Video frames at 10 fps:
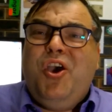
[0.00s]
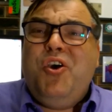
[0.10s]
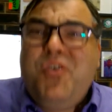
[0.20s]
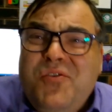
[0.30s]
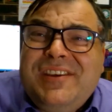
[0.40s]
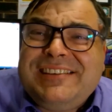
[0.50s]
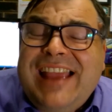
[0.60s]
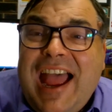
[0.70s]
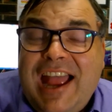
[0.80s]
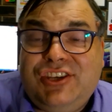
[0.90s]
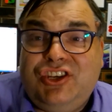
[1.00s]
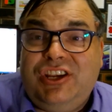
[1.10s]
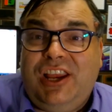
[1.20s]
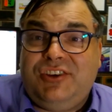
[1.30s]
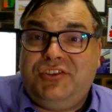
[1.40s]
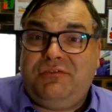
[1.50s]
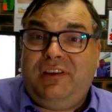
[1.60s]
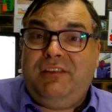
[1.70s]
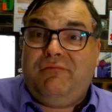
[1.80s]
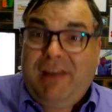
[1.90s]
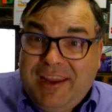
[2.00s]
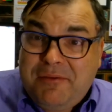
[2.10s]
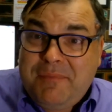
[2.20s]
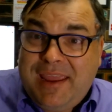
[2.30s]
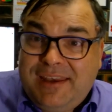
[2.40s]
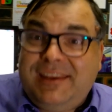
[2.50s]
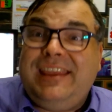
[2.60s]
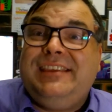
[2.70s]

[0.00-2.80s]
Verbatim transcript: Who does Archie Luxury recommend